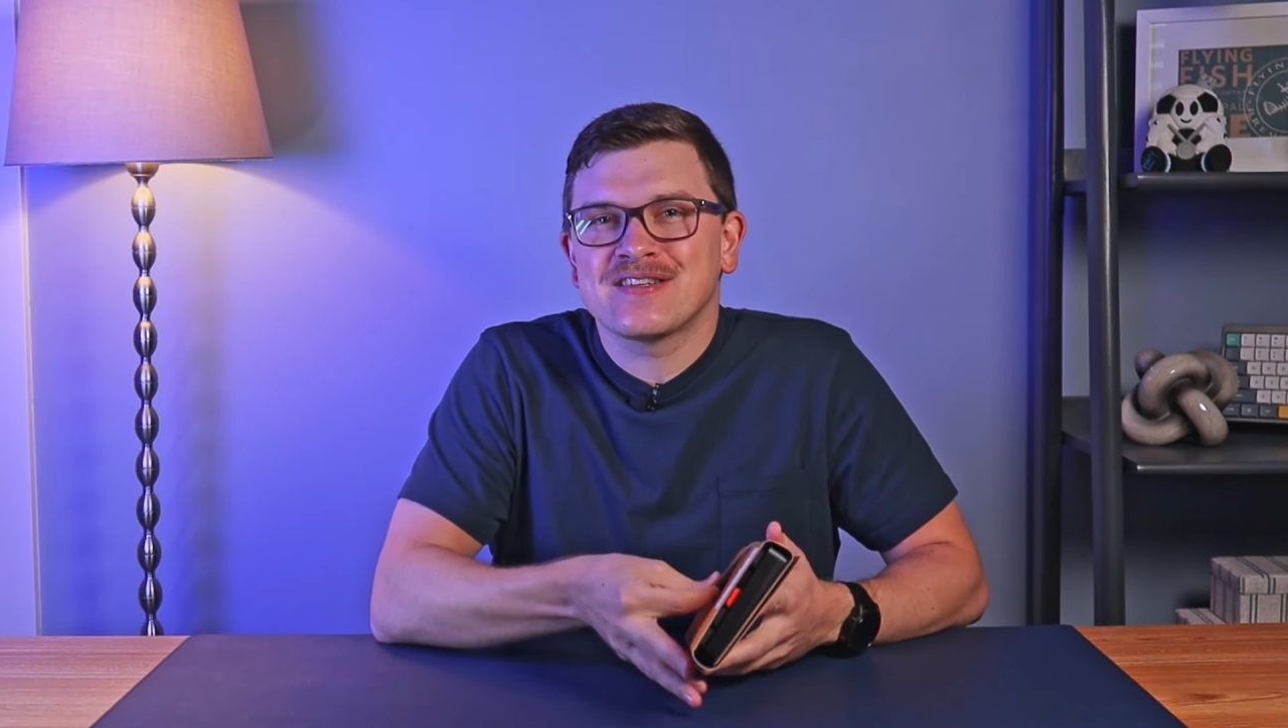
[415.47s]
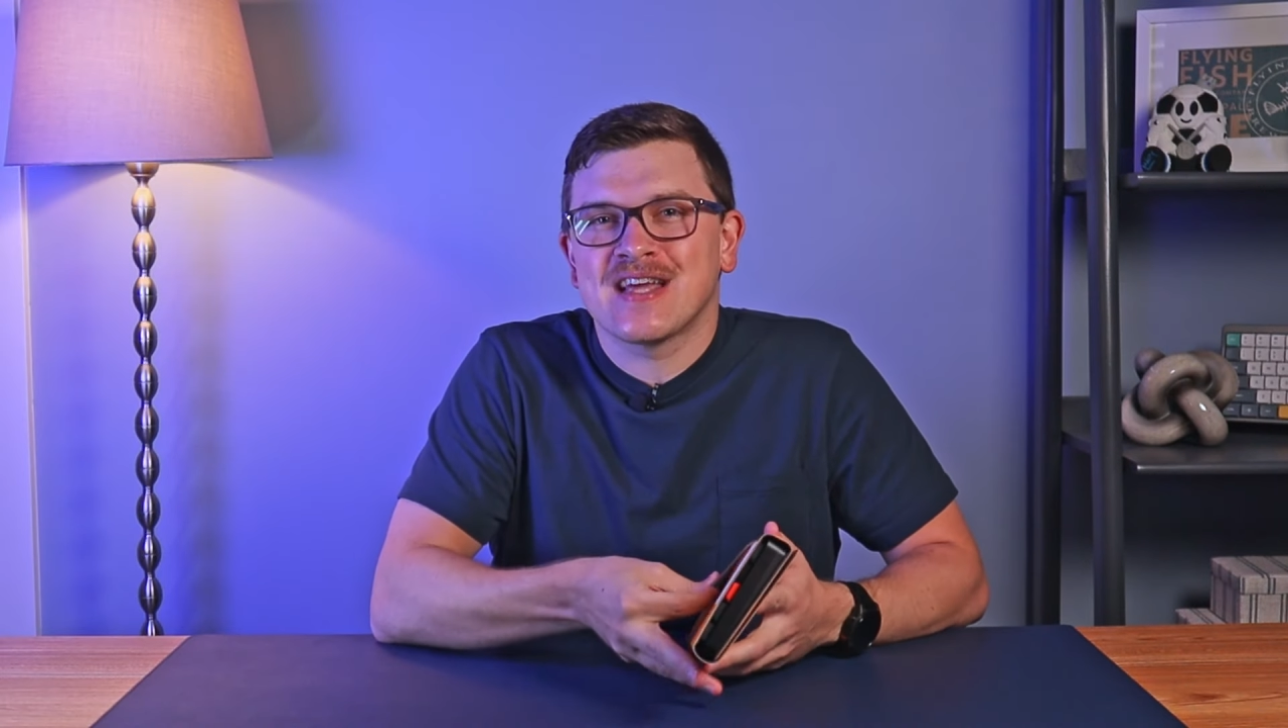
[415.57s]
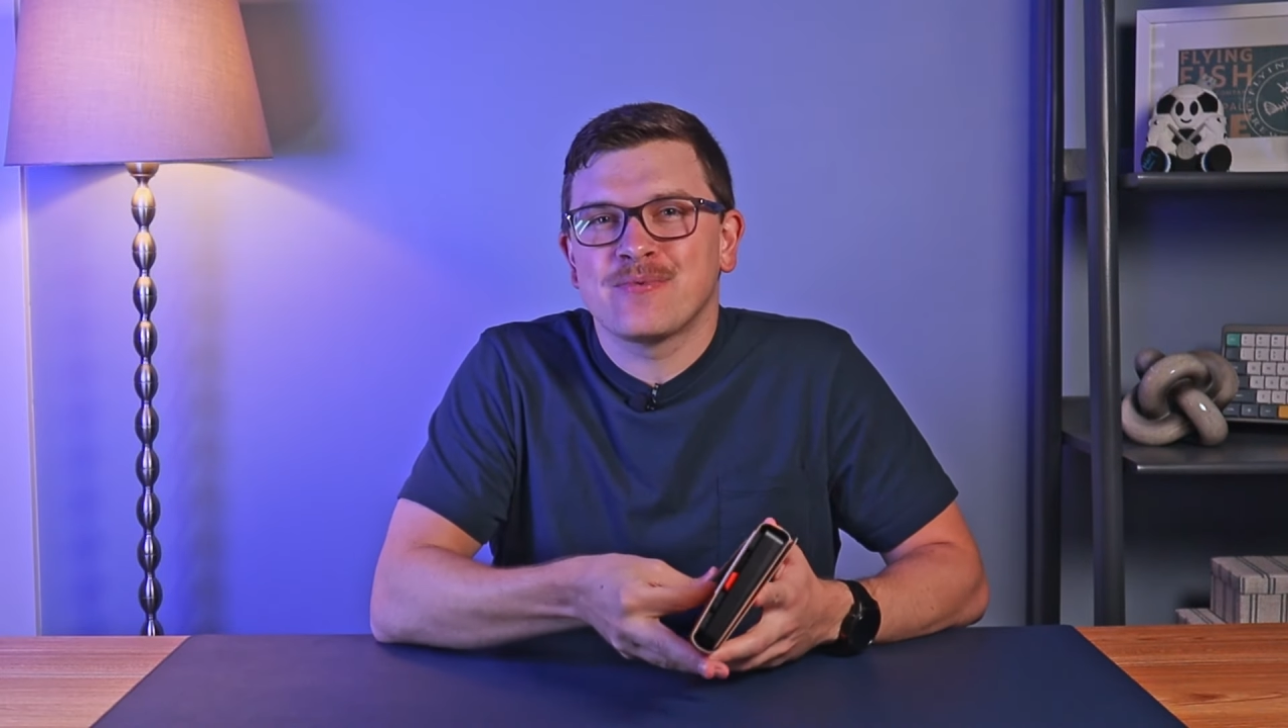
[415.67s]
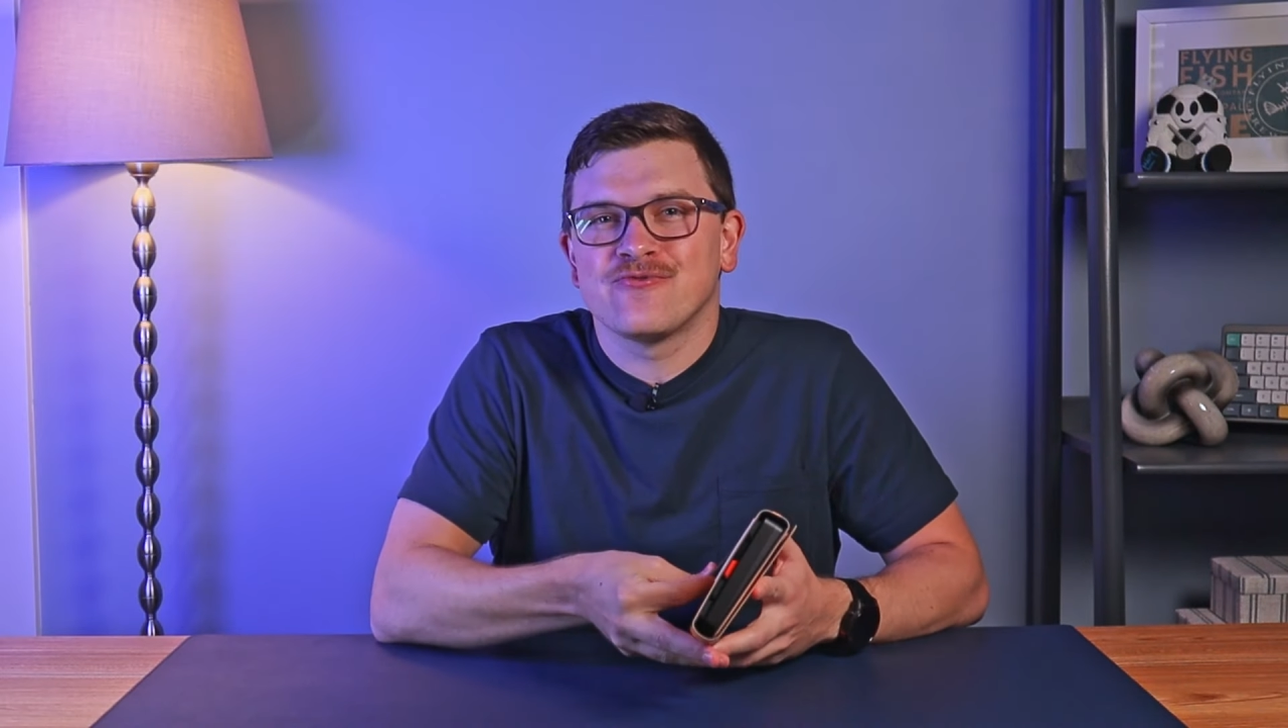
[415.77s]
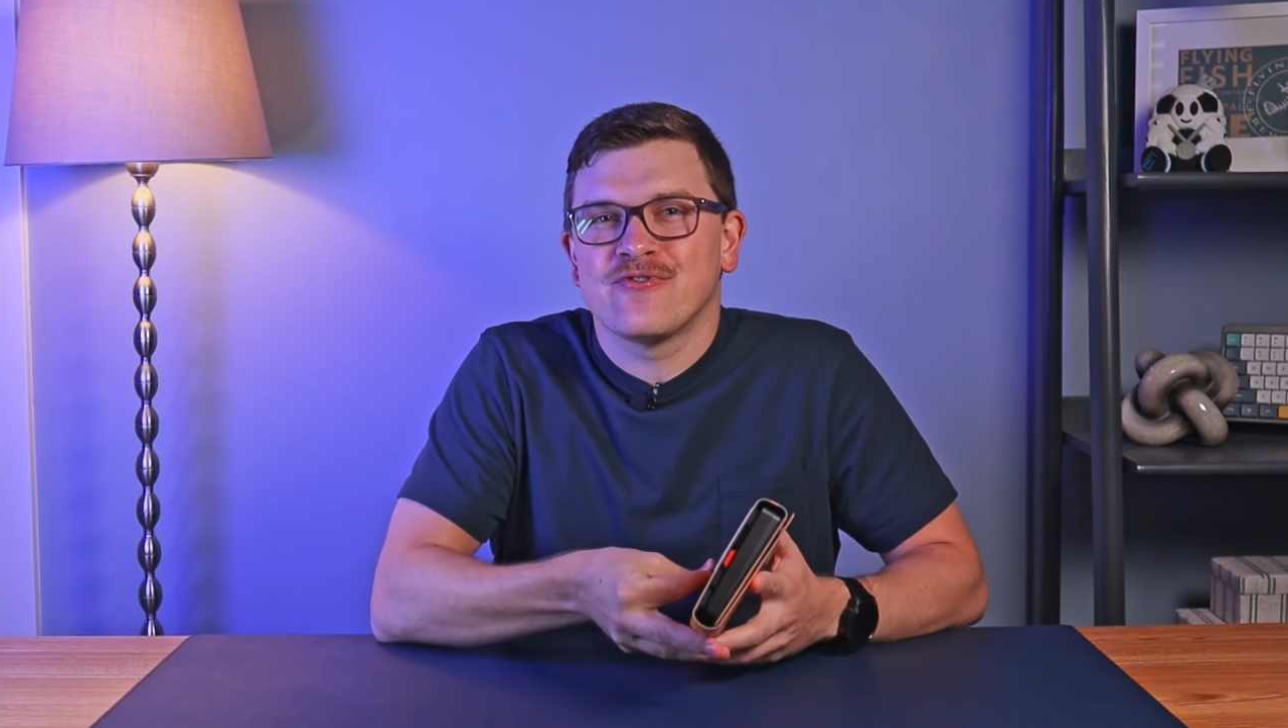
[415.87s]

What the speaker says: type of